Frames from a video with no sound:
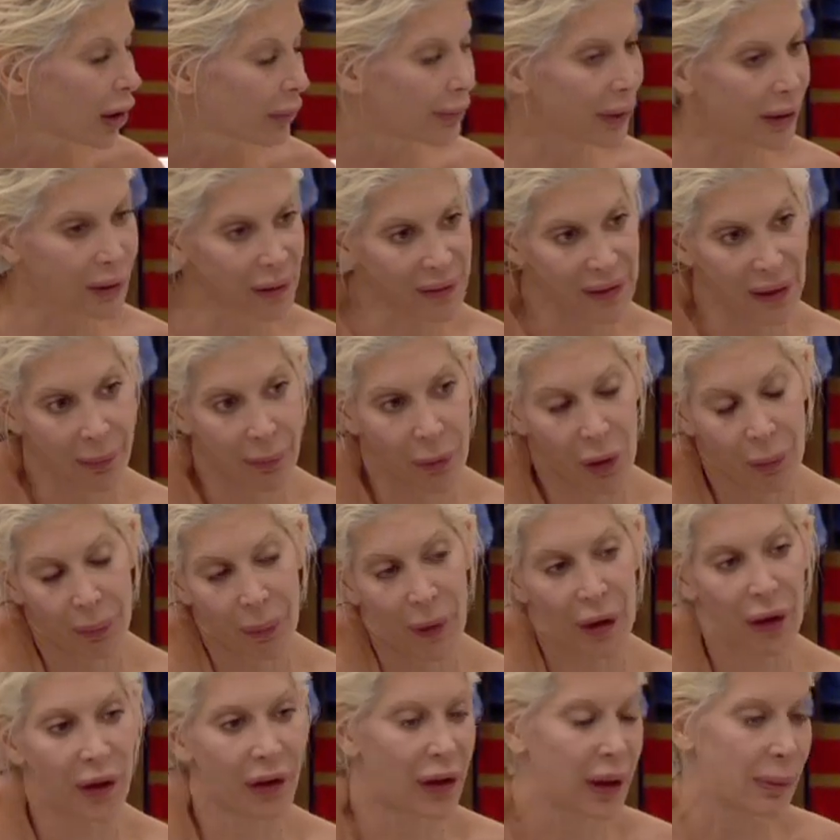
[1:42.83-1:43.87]
Because I'm
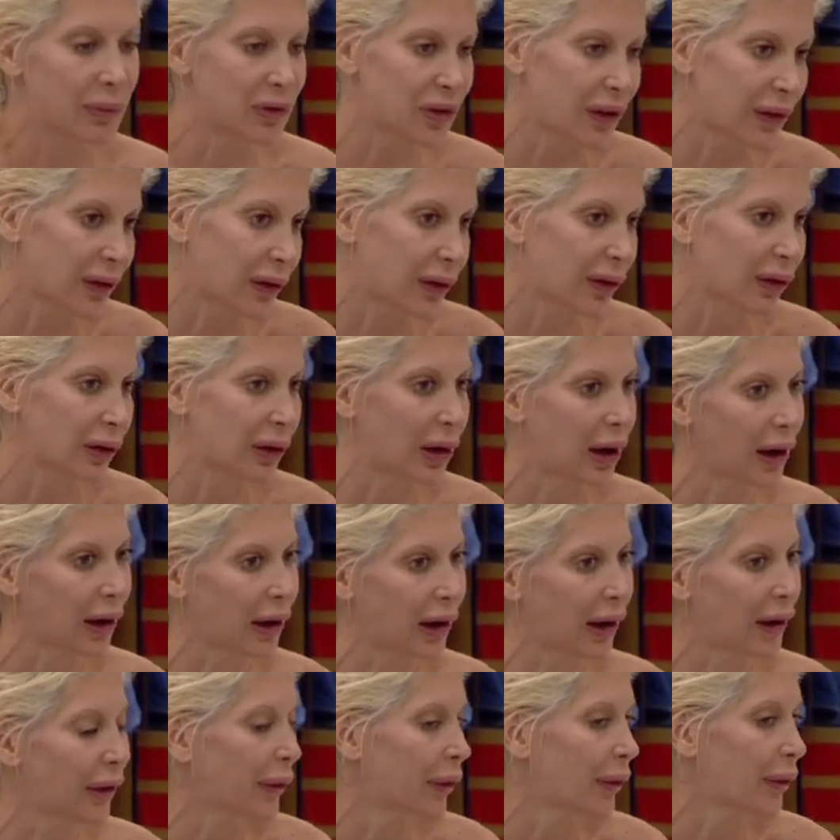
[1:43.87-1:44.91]
open and I'm just like,
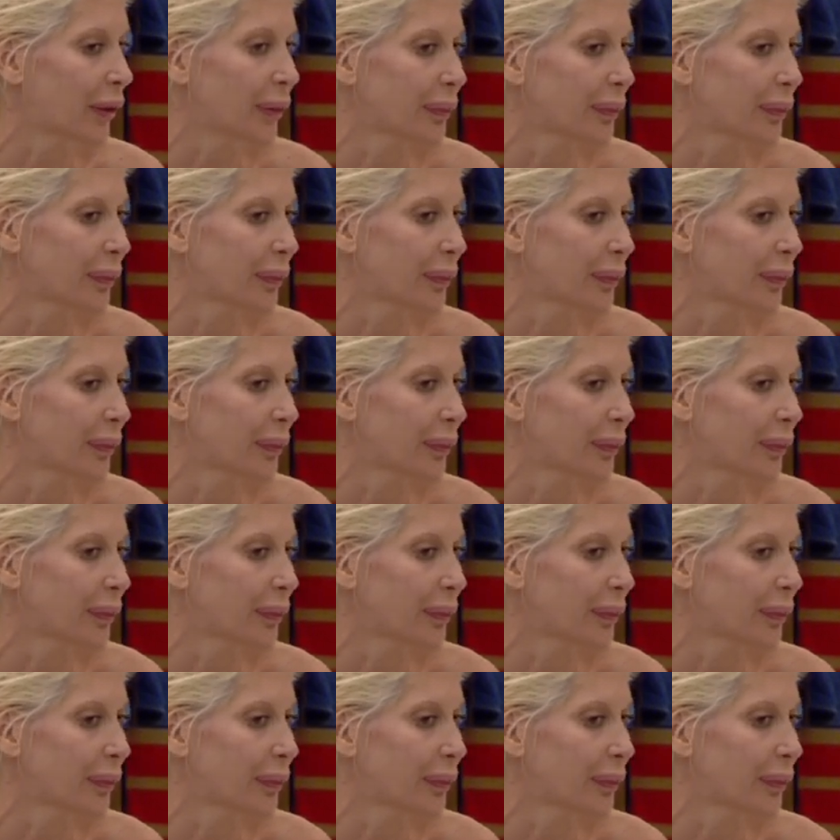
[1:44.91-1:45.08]
I don't know.